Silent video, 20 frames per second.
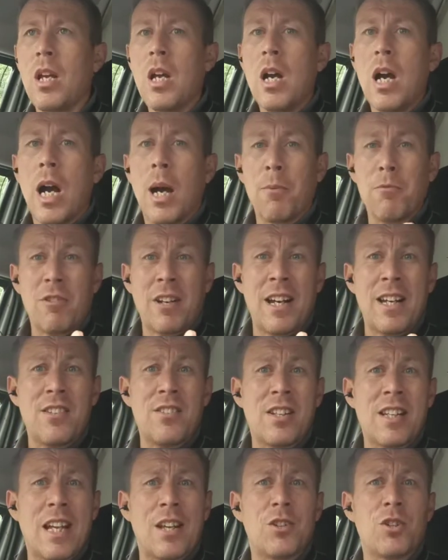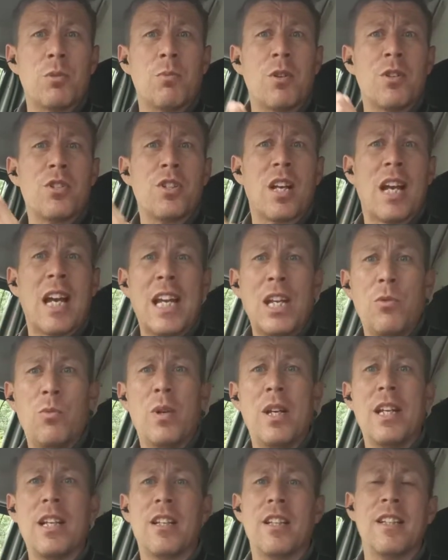I'm trying to get someone to 8
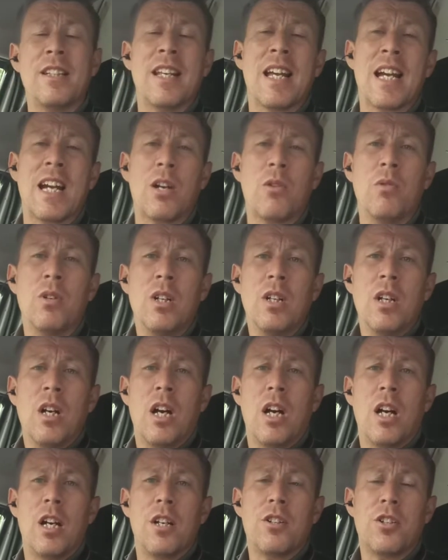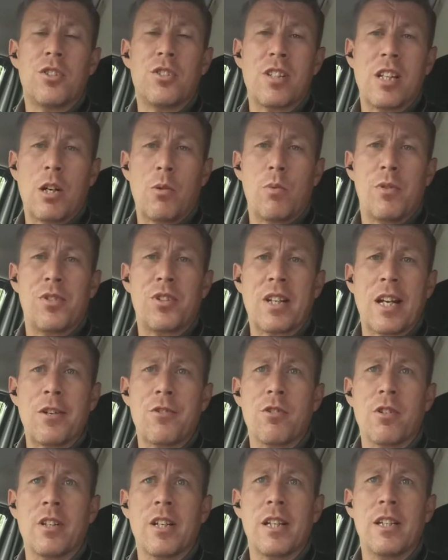weekly now, just to help with
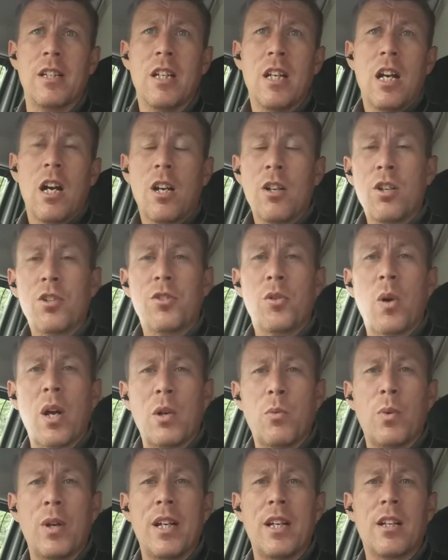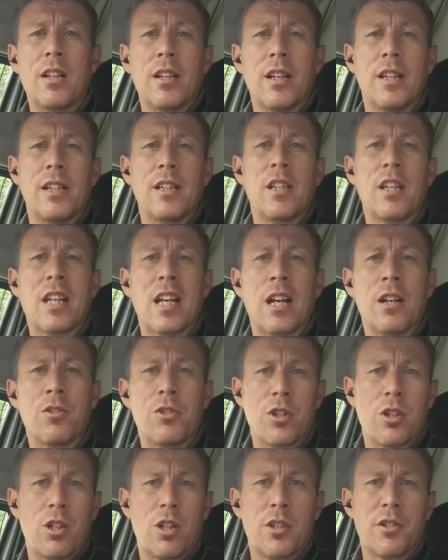scheduling, and also 8 weekly you can
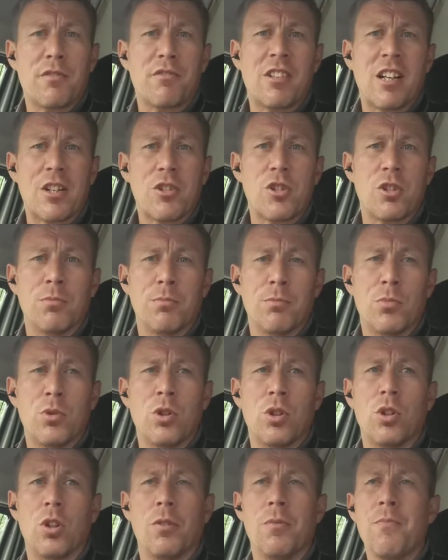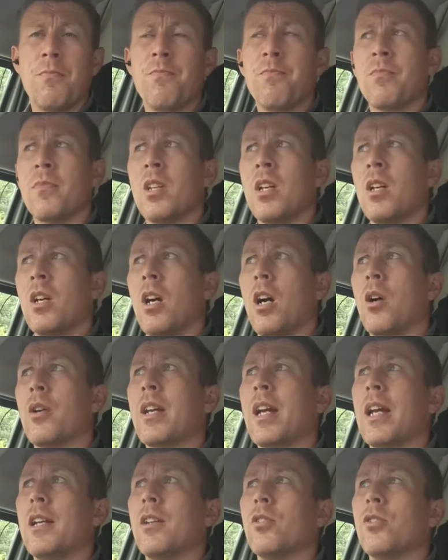charge a fraction more.
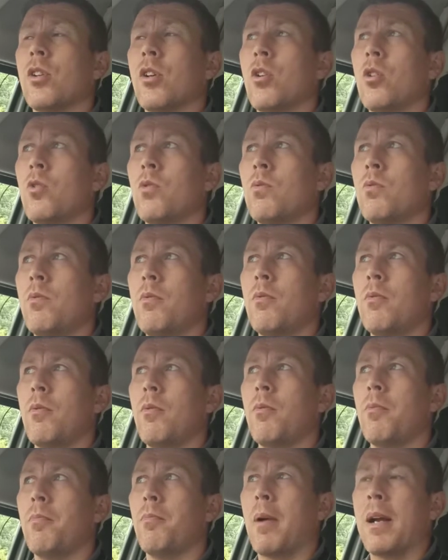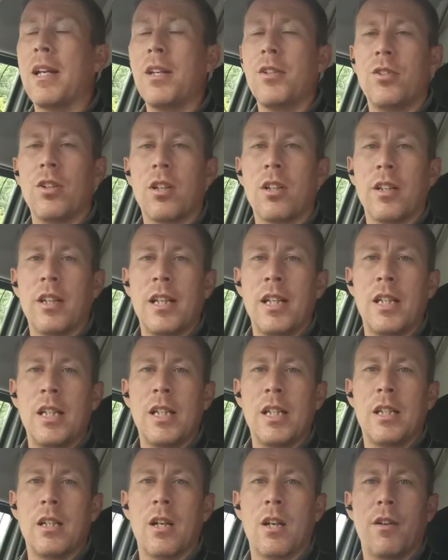Okay, so
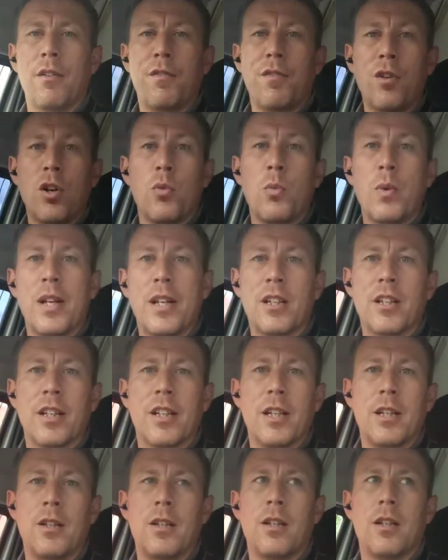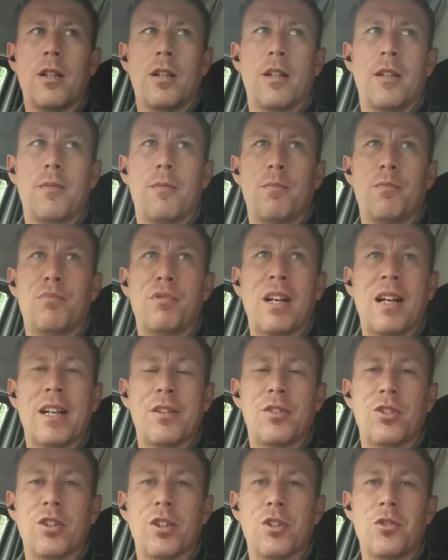basically 4 weekly
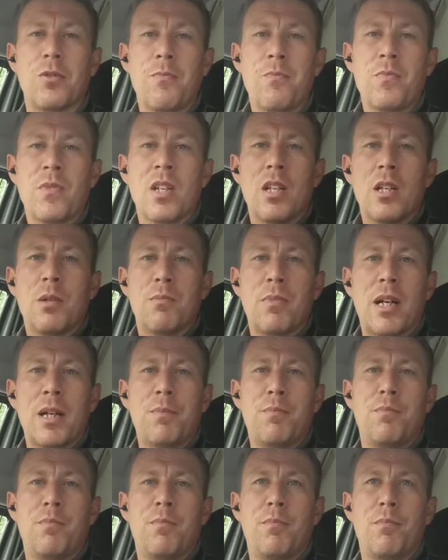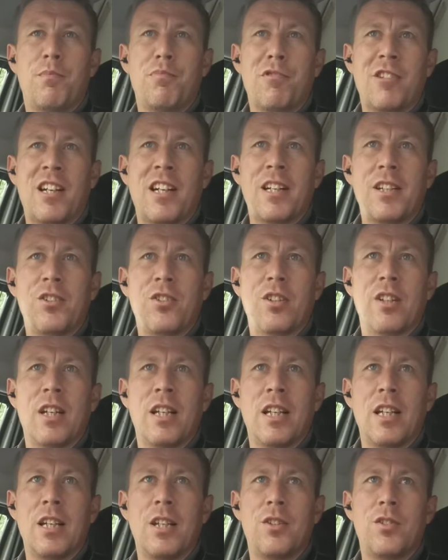prices. My price
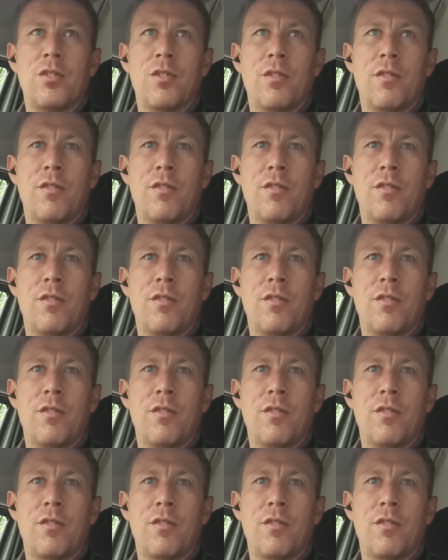is